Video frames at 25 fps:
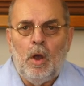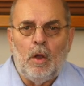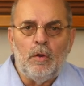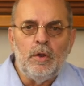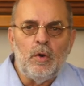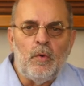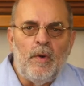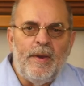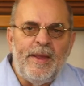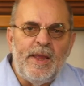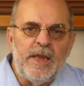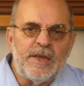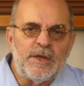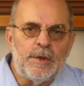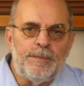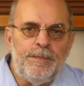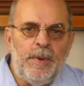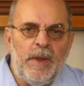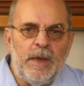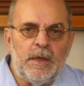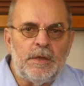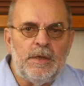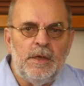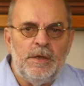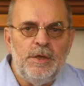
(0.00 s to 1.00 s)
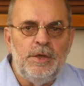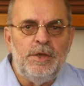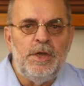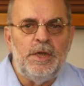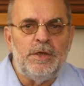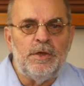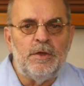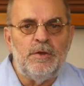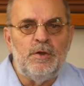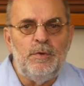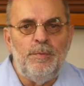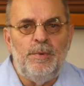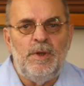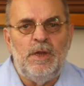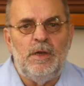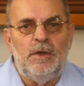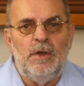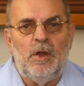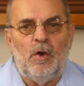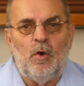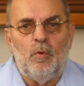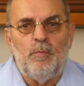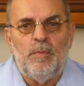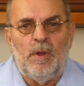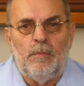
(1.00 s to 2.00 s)
Although I expect jitter to be
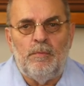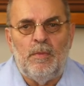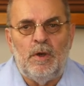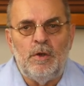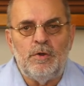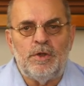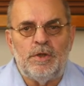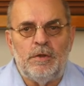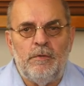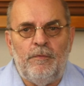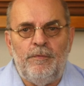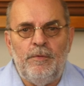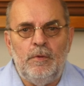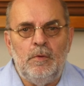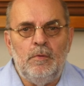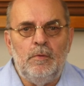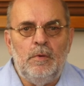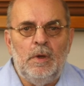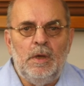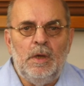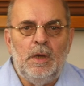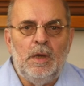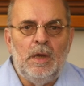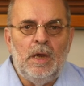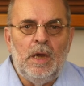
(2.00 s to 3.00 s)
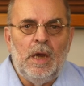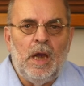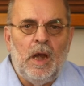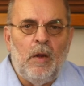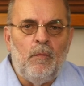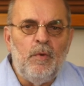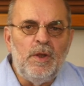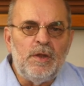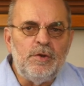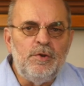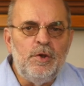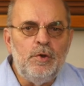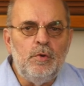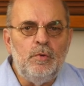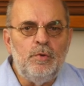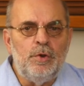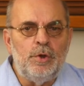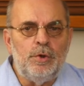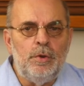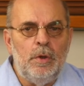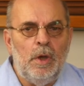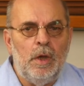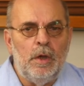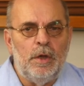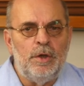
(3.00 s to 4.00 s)
known by most of you, I will do
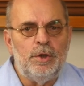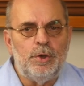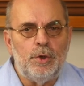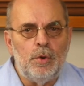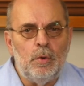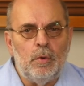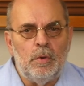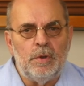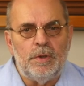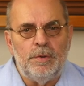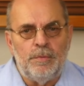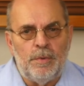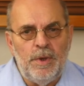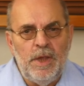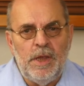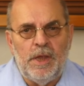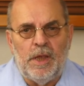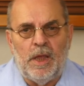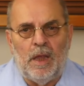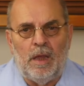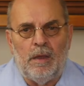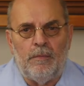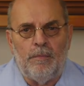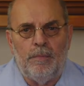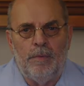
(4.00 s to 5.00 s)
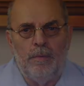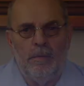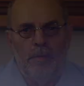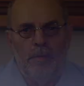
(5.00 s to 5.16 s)
a short recap.